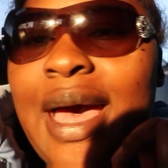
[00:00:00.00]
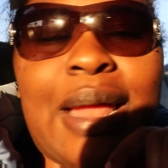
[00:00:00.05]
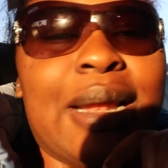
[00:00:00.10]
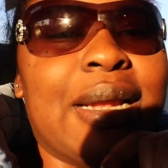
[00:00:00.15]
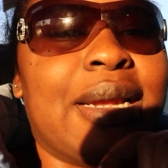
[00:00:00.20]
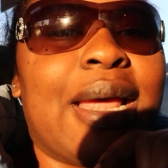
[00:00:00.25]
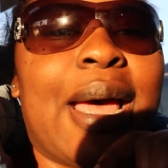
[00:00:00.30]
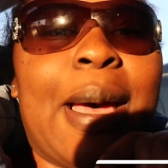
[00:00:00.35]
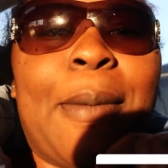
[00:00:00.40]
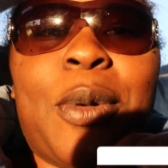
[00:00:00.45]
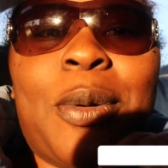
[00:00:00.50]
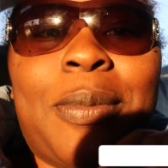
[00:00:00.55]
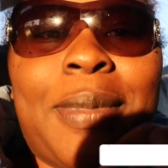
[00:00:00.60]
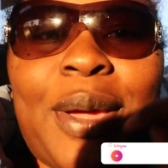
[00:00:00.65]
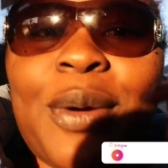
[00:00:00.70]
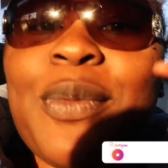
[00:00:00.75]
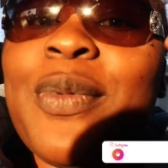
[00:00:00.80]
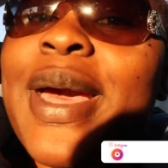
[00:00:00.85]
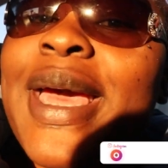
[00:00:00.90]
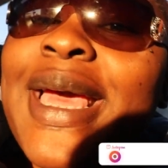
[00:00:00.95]
And I'm on
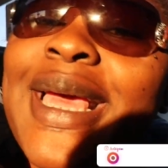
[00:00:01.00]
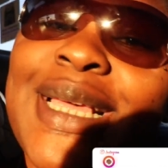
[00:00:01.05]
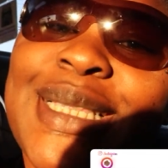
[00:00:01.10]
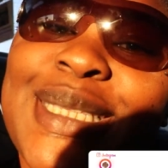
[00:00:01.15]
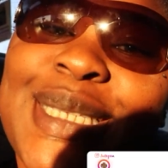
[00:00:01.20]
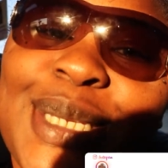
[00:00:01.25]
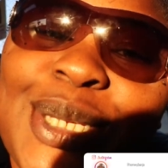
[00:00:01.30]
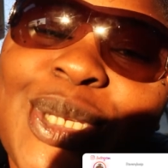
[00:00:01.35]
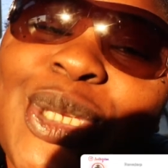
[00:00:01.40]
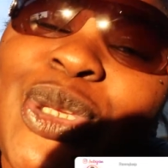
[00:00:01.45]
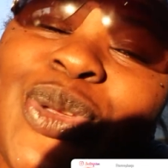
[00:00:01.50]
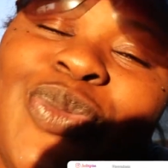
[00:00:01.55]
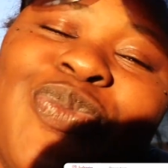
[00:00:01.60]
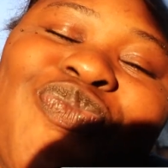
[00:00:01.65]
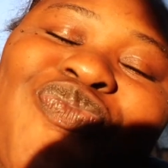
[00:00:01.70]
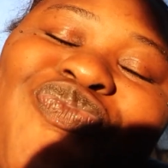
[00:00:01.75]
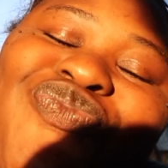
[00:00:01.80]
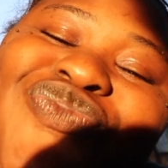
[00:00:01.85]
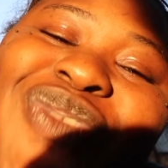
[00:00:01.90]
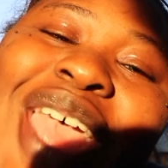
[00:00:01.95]
my way to
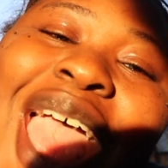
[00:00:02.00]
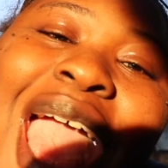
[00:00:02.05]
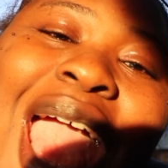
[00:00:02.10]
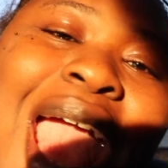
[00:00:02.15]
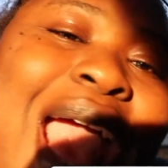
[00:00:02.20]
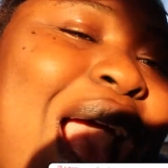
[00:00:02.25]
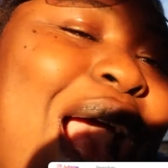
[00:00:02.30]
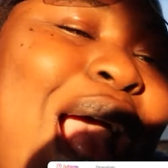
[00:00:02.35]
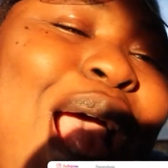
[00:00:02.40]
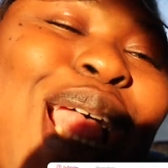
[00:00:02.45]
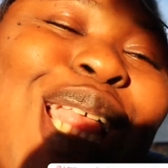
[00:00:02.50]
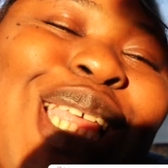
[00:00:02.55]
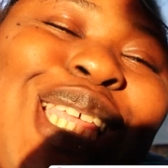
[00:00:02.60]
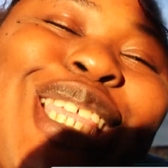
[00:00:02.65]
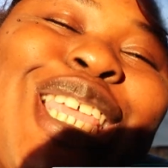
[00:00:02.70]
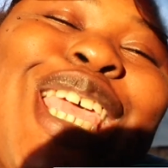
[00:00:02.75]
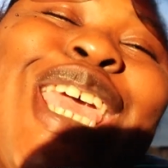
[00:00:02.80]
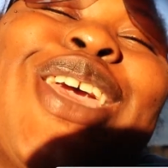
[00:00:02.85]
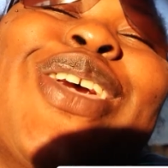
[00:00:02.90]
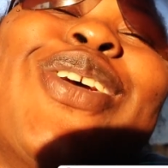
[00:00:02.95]

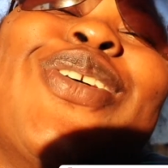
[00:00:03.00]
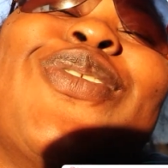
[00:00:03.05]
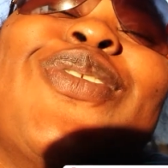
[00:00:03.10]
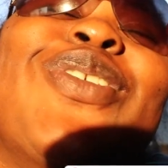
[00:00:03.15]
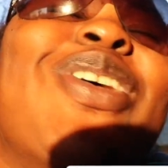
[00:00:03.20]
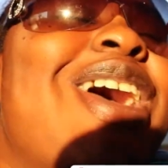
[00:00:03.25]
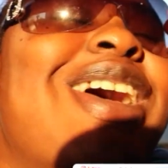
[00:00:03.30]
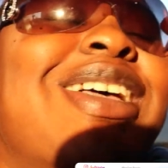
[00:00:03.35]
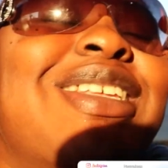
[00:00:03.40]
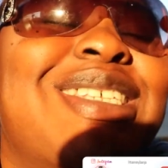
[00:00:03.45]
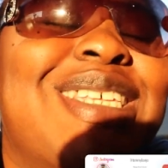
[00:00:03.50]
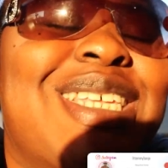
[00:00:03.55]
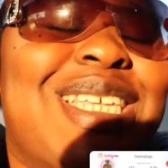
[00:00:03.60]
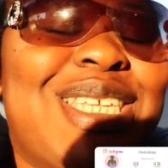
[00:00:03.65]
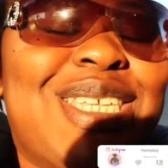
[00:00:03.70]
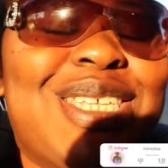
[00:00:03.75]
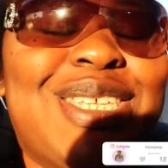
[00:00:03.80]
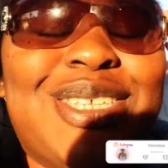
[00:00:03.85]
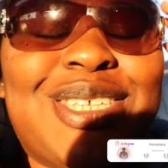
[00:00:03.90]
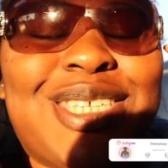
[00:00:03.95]

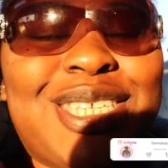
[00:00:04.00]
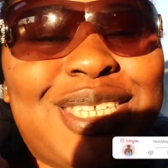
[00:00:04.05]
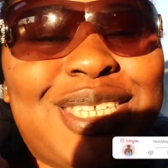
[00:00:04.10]
Newcastle.